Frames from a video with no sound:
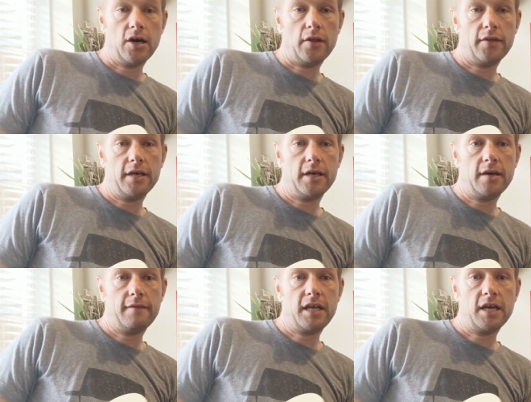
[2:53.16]
on
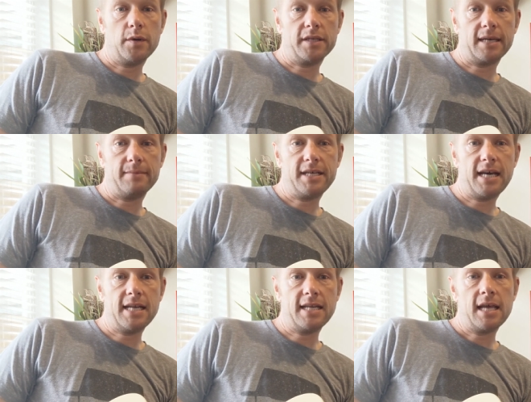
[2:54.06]
the video once I'm
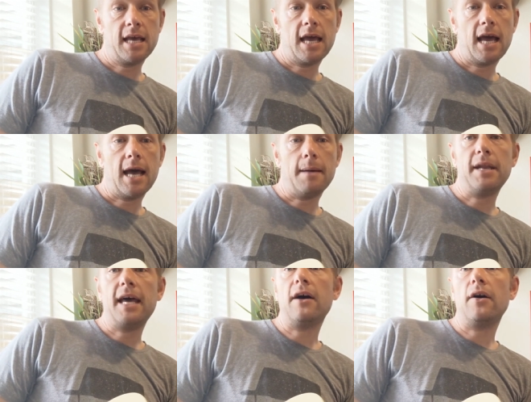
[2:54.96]
done.
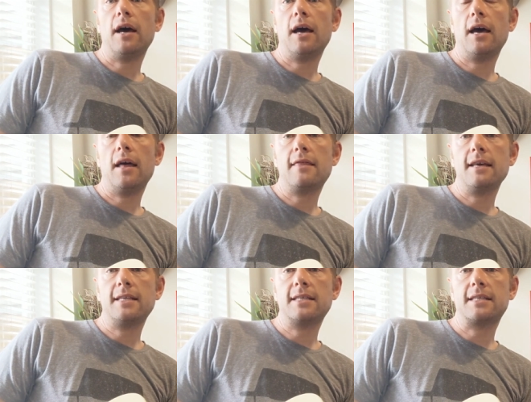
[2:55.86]
Um, now, uh,
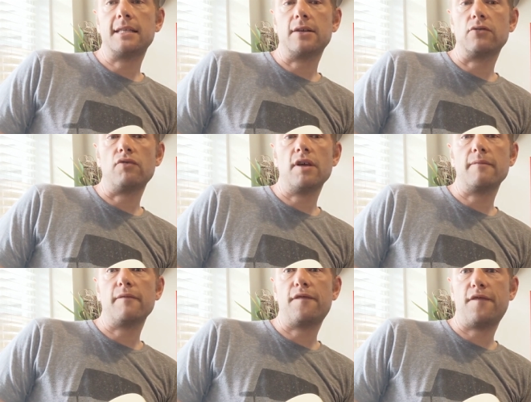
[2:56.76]
this little
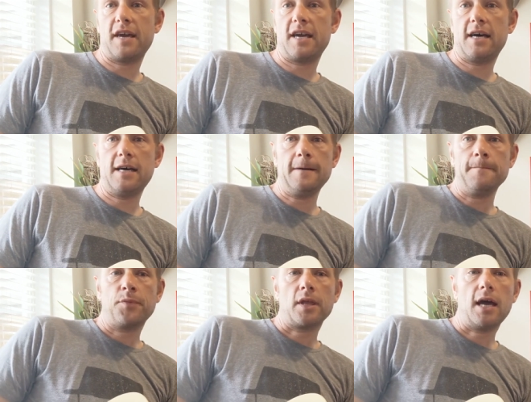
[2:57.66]
rhythm figure,
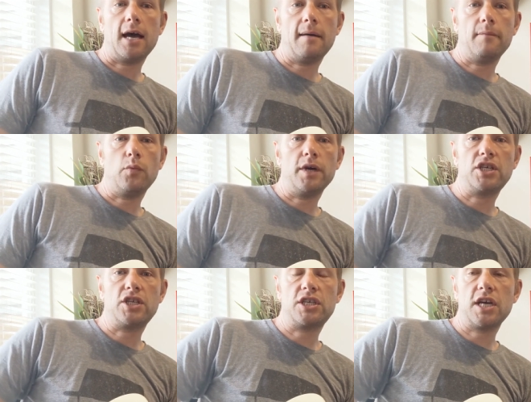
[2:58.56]
um,
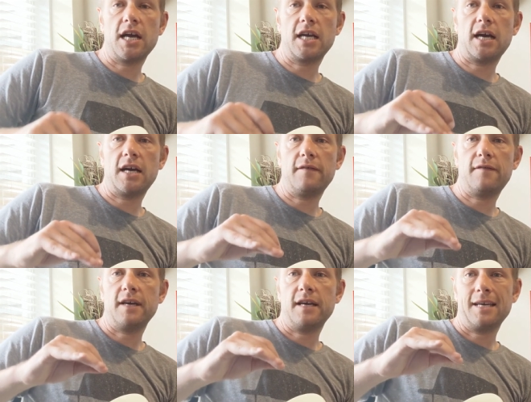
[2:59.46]
which uh, kind of
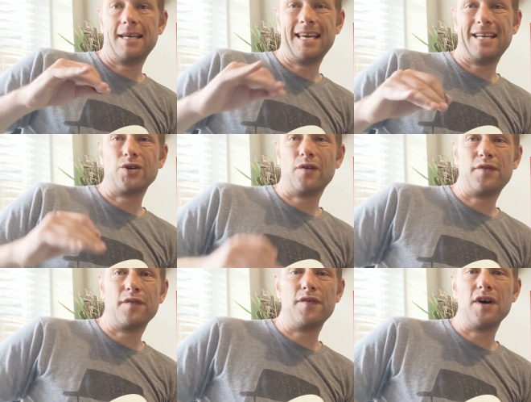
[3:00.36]
kicks off
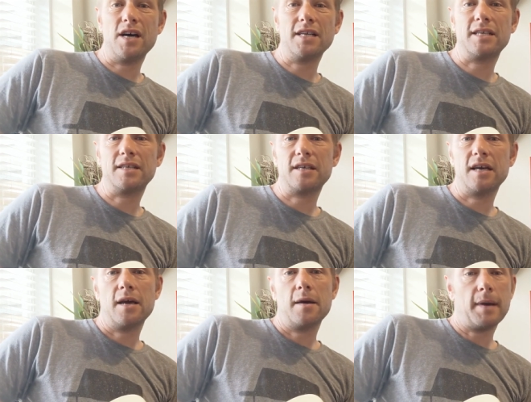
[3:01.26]
the verse, this
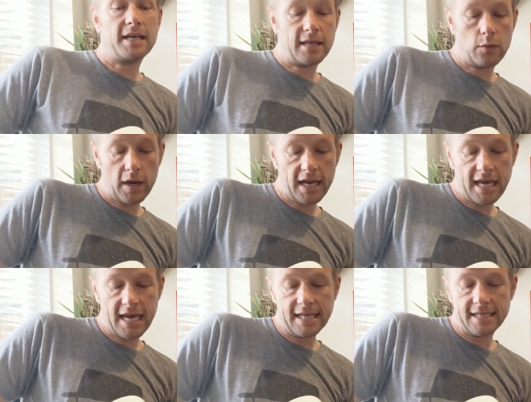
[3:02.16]
basically when
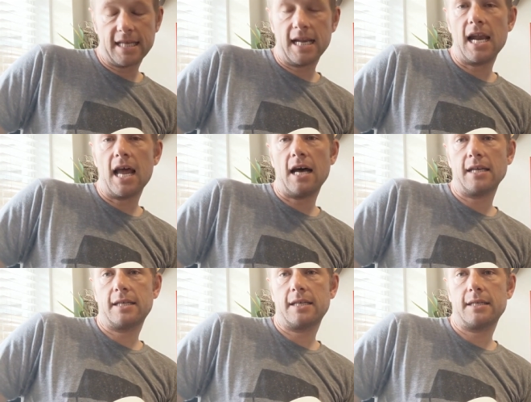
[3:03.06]
he hits the last,